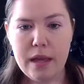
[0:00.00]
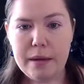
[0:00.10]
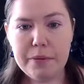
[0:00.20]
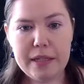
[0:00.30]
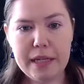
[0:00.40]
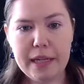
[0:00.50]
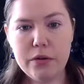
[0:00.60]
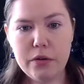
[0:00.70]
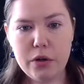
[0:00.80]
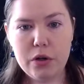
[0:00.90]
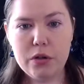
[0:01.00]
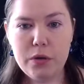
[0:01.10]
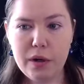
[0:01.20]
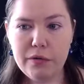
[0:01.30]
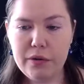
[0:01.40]
In particular, there are
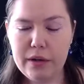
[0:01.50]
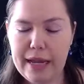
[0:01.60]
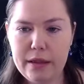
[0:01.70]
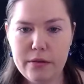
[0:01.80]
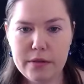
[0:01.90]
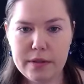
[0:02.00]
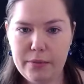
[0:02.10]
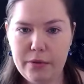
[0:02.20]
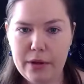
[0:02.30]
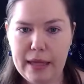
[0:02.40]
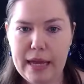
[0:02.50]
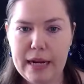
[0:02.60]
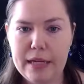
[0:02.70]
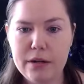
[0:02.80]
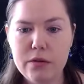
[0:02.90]
two different halos that I'm looking at
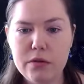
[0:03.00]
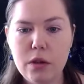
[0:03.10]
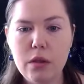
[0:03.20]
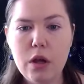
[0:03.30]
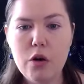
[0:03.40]
here. There's a low